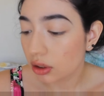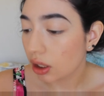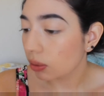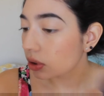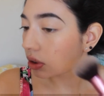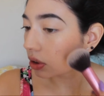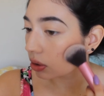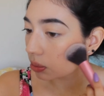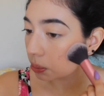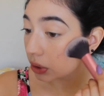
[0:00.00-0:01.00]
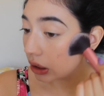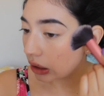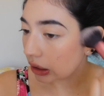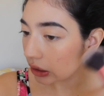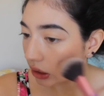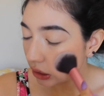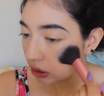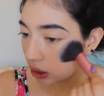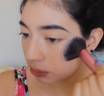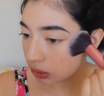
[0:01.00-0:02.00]
I was pretty lazy
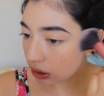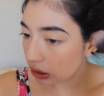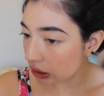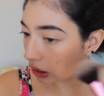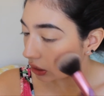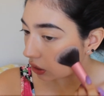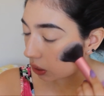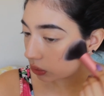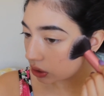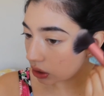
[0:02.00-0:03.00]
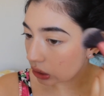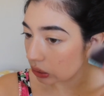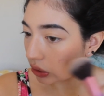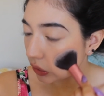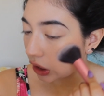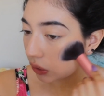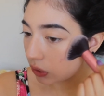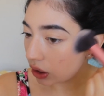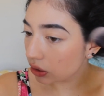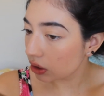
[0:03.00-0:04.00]
some of these days and I wasn't using
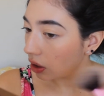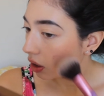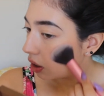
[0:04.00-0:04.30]
earrings.